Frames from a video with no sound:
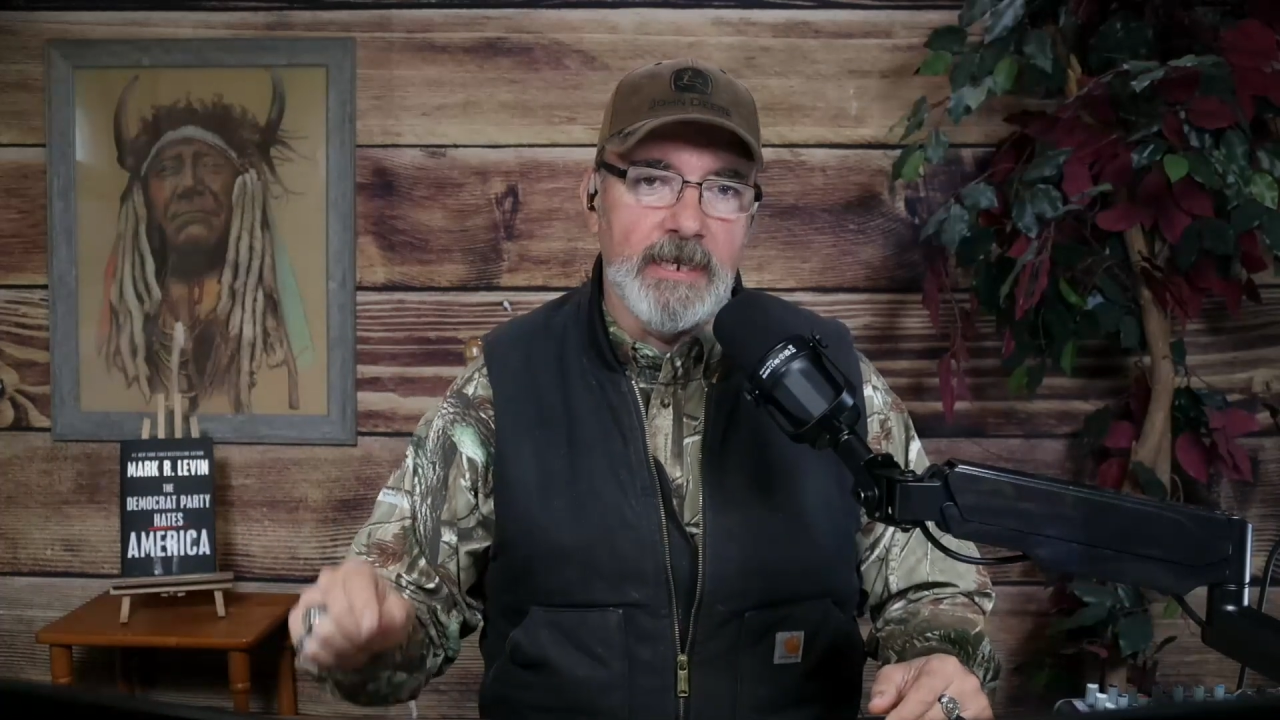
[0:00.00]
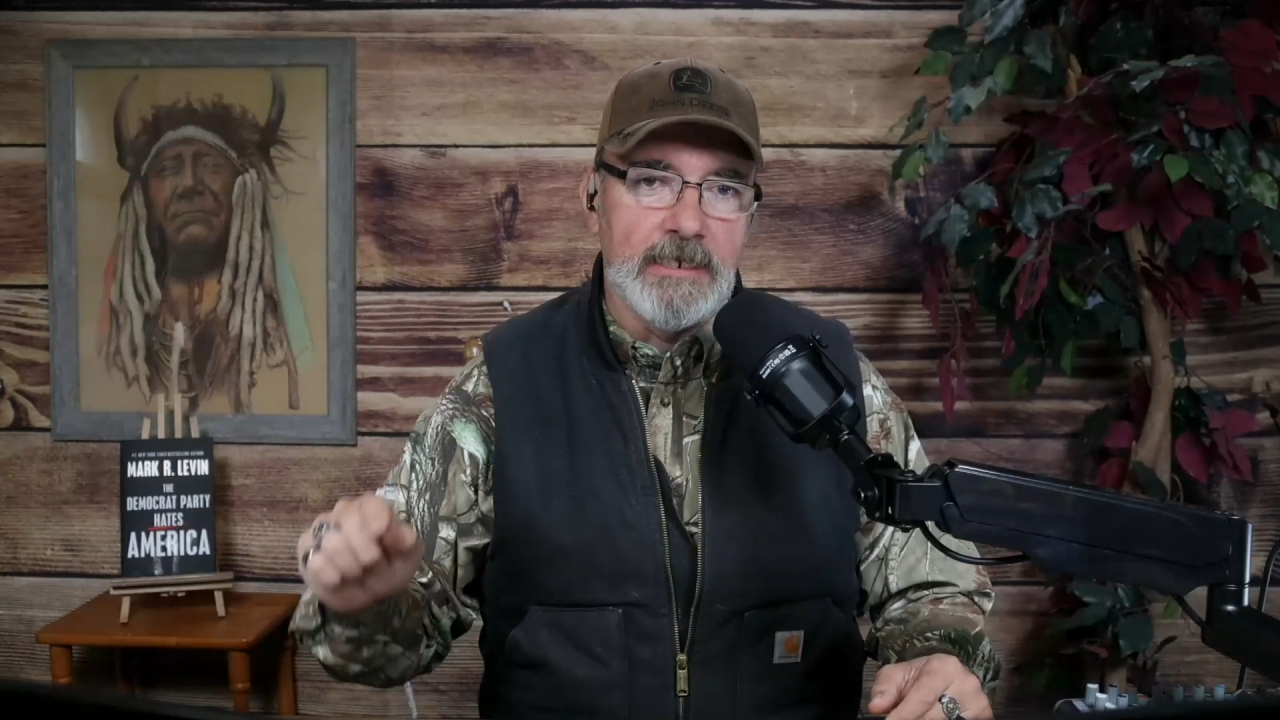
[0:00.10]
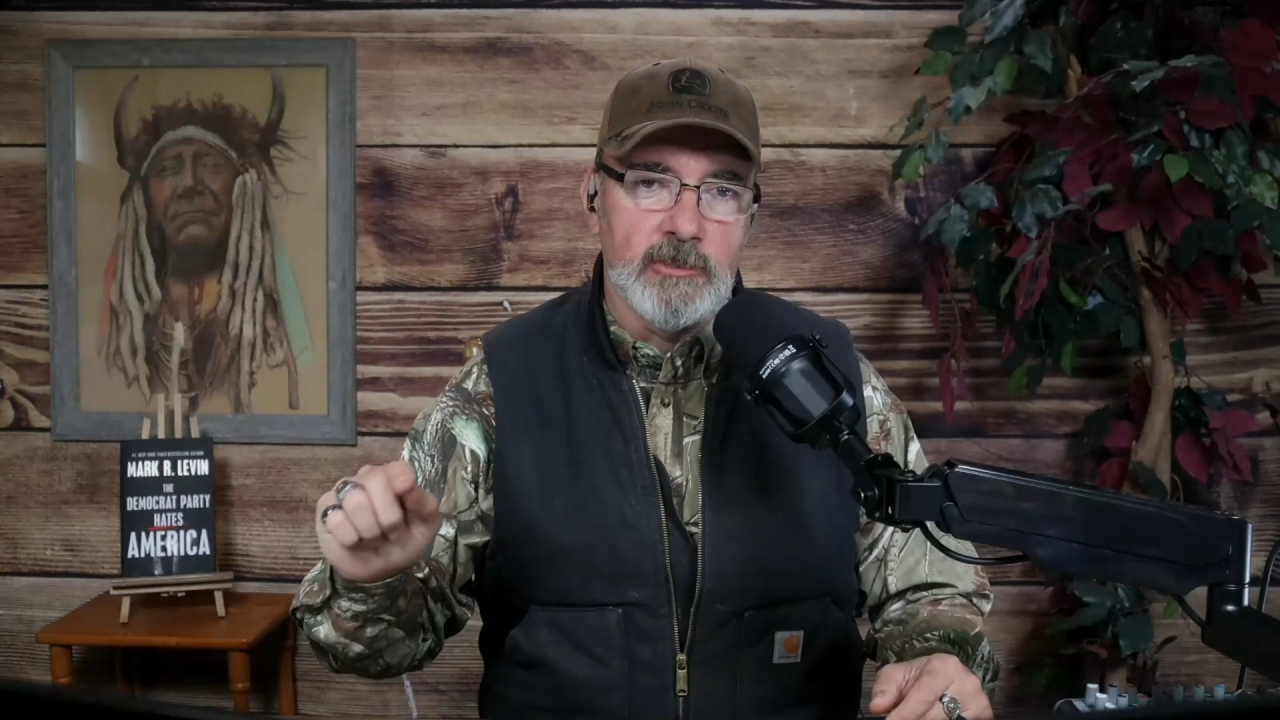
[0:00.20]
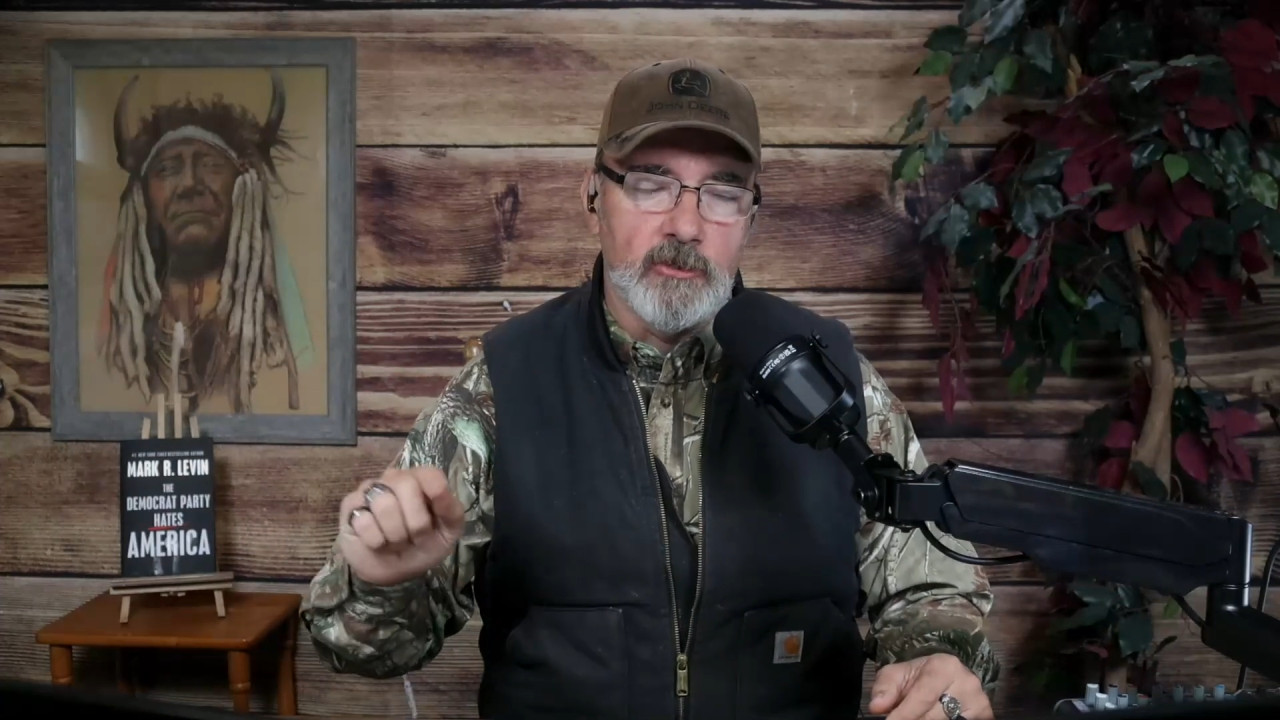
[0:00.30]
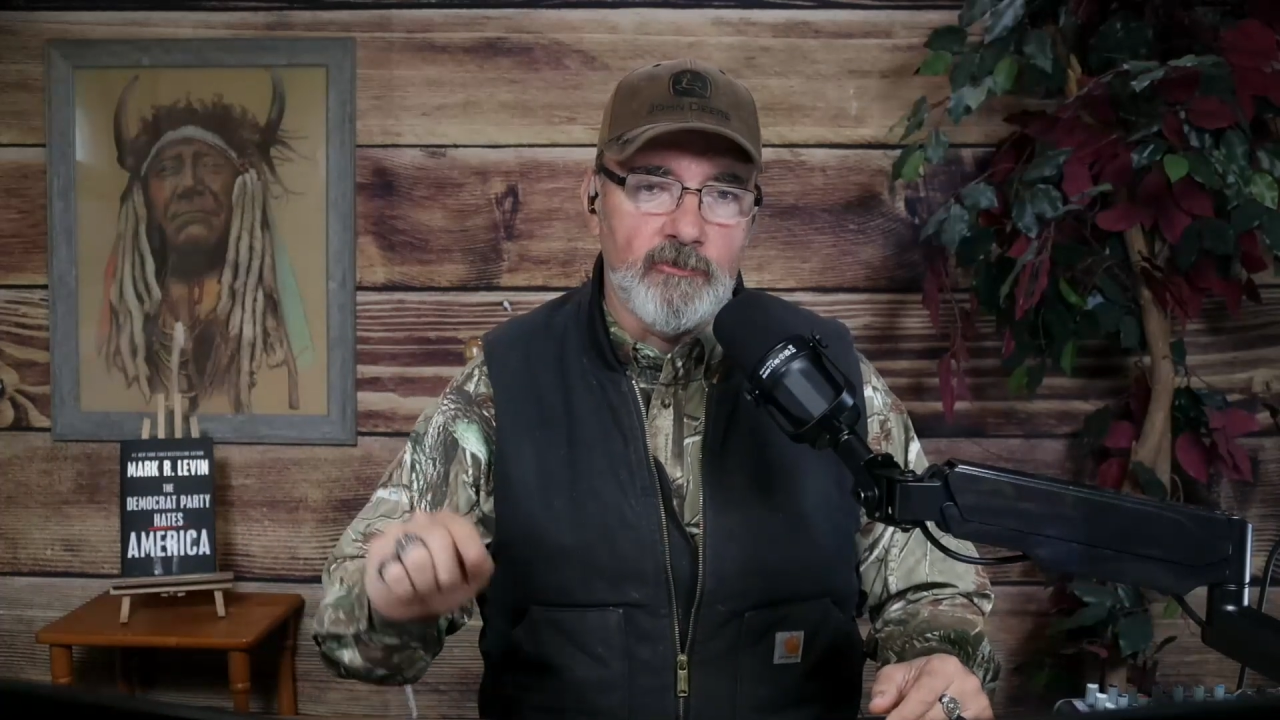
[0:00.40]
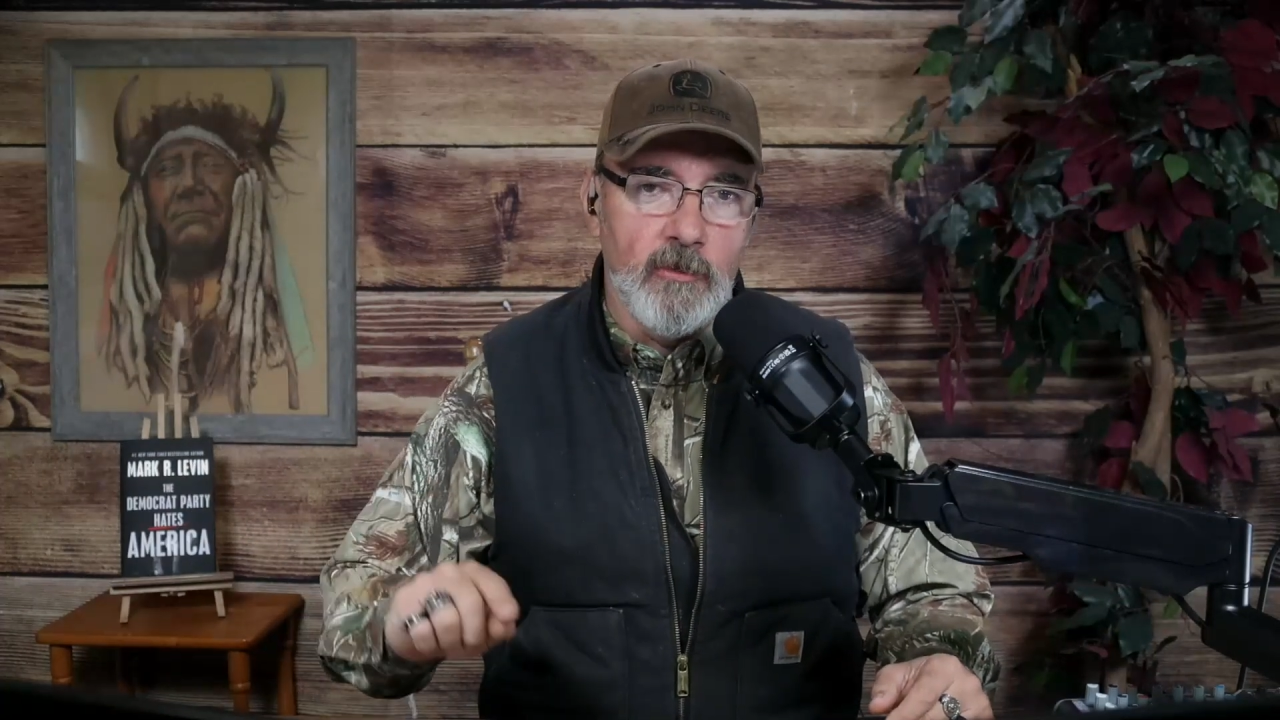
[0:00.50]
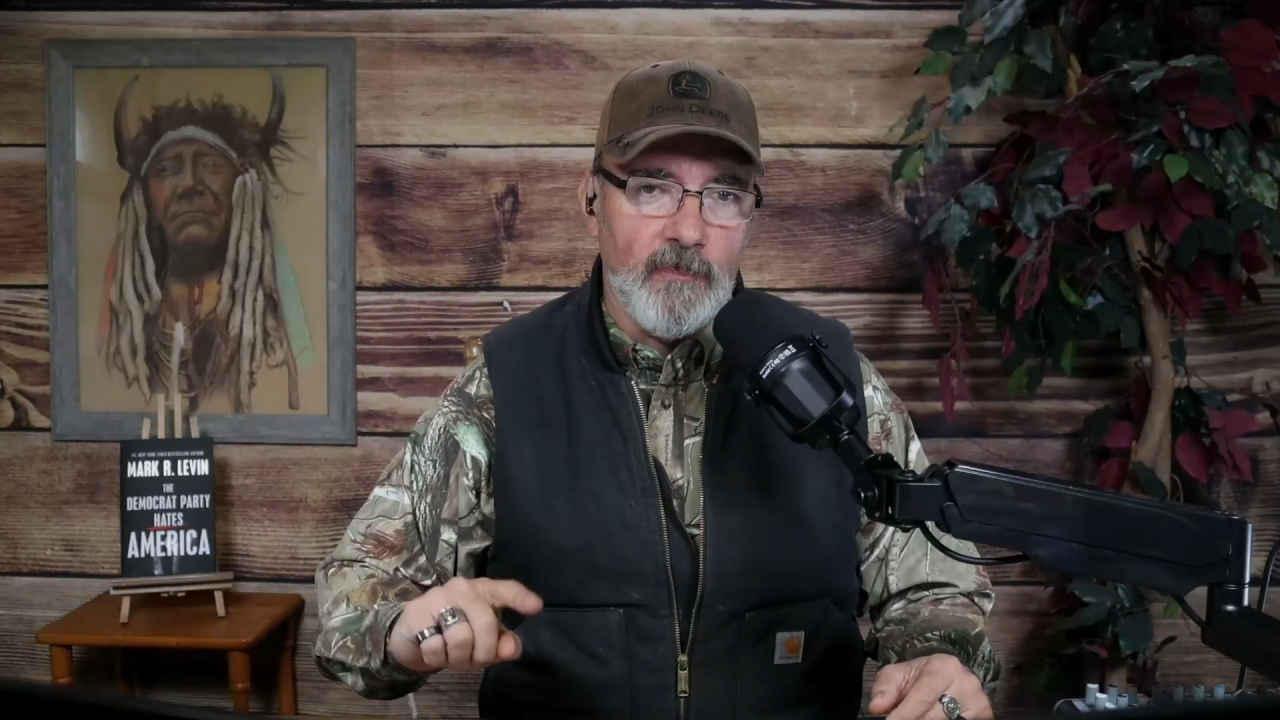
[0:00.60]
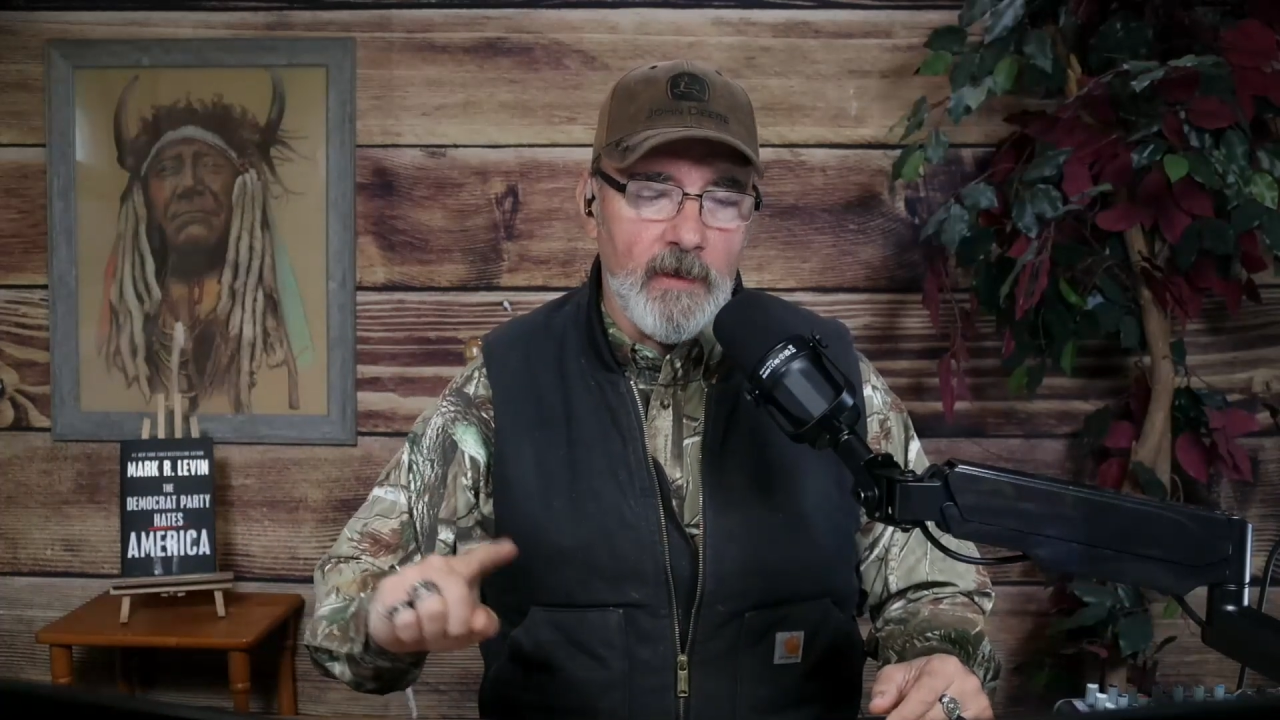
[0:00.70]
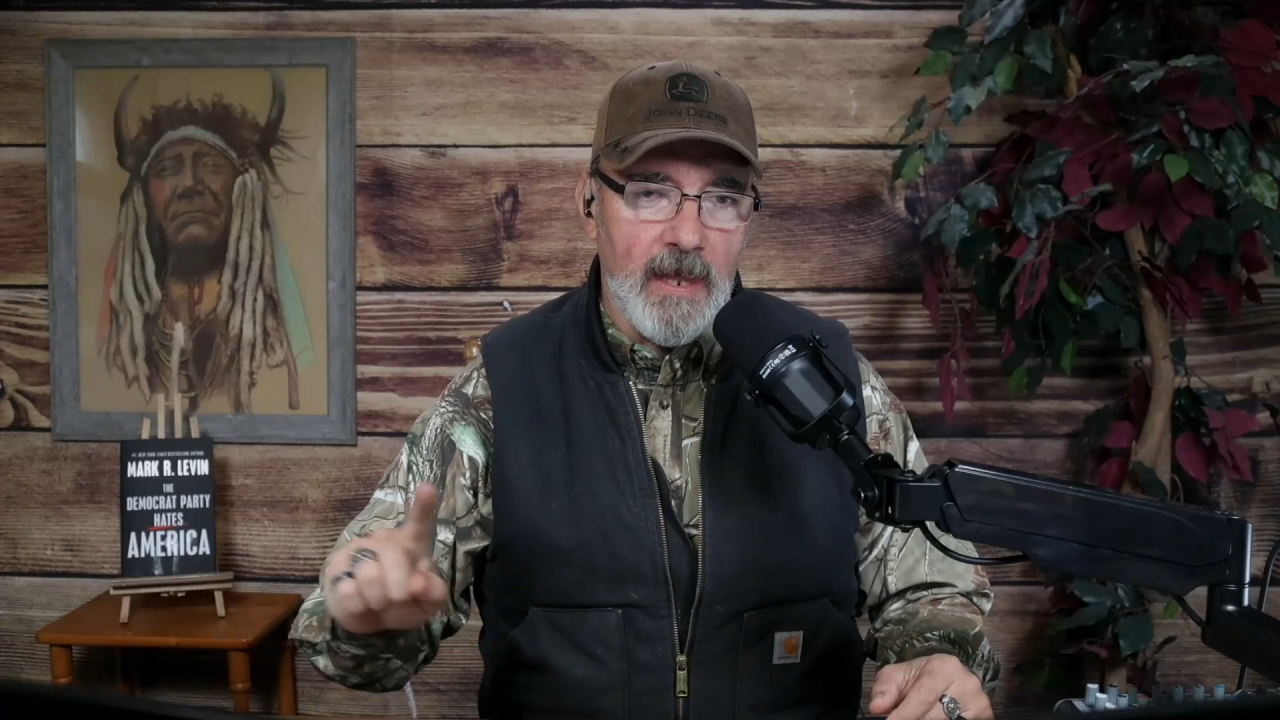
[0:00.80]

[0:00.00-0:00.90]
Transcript: is the truth,